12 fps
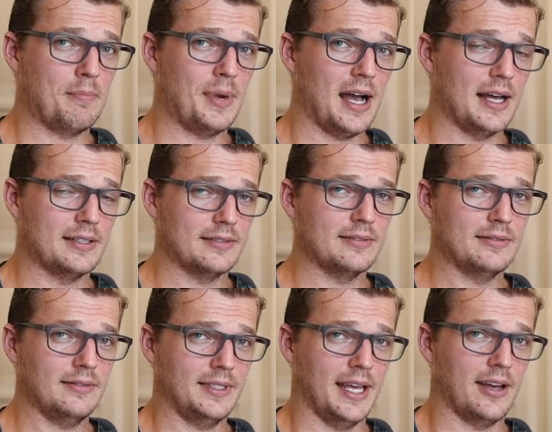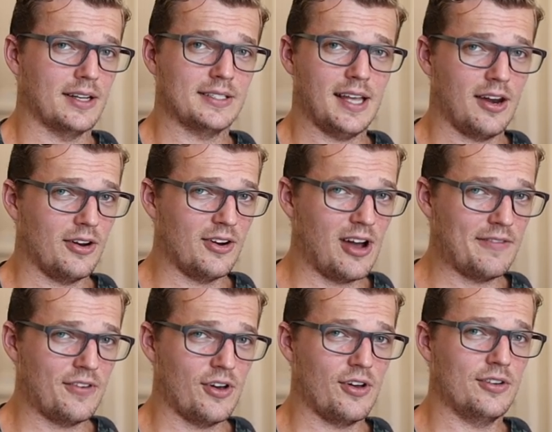But yeah, I started on an
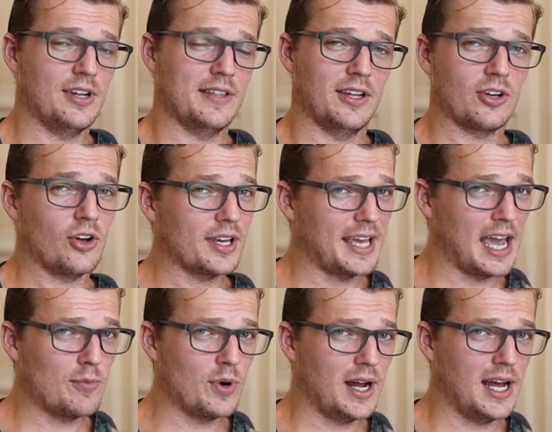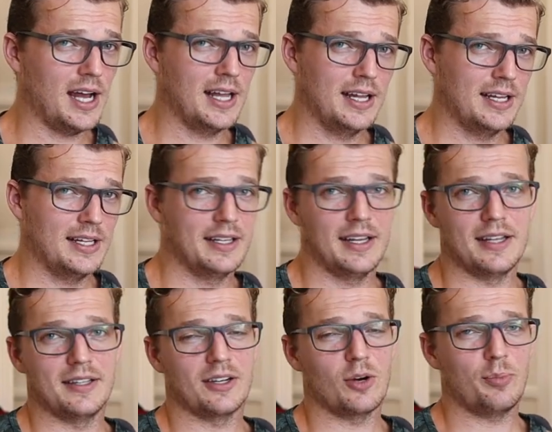iPhone and then I got a camera
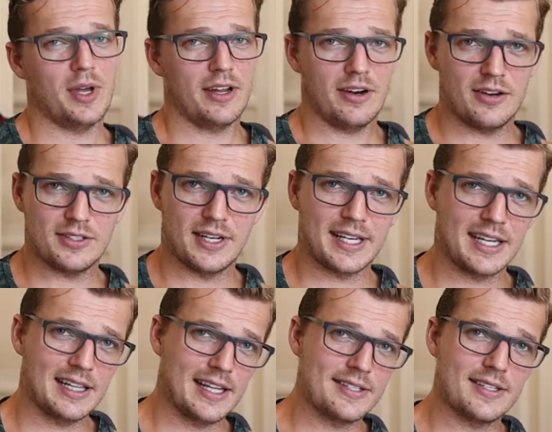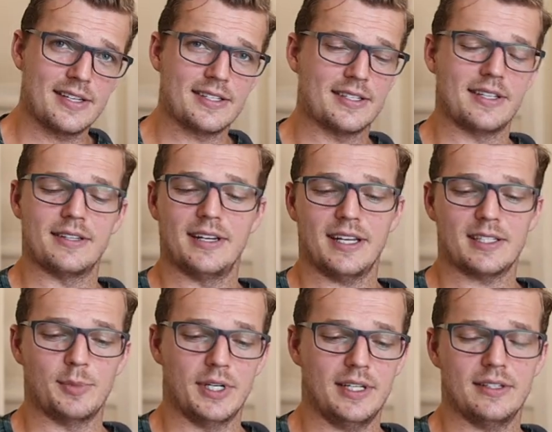and then I got better, I started getting lenses and then
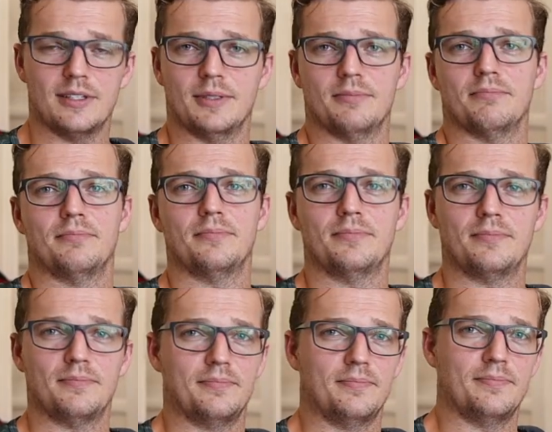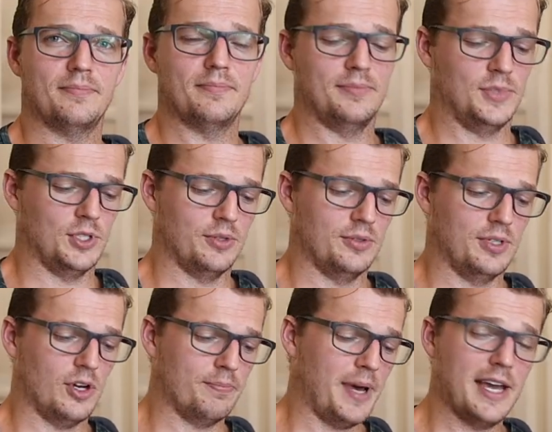next minute I'll do
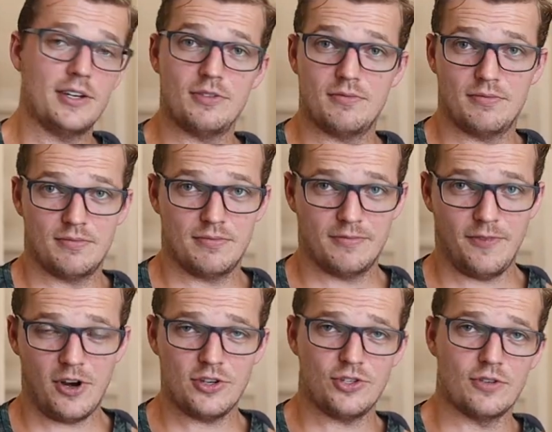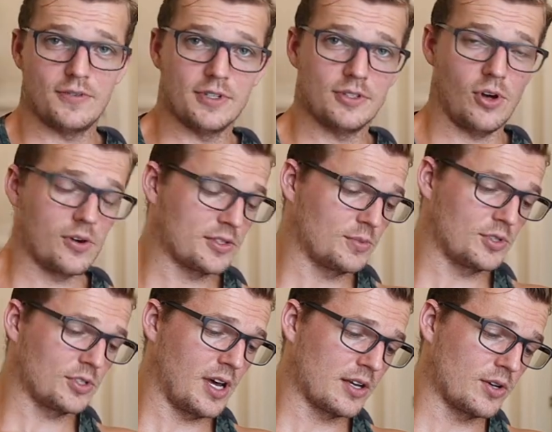the odd paid photo shoot for the dogs, which
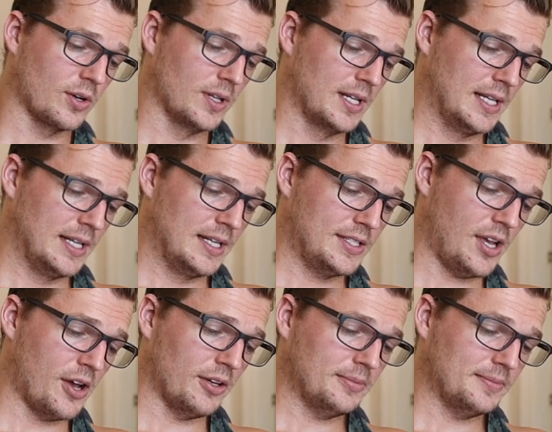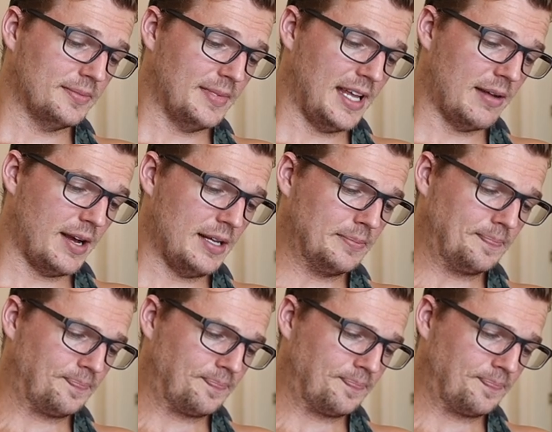is kind of cool. So, anyway,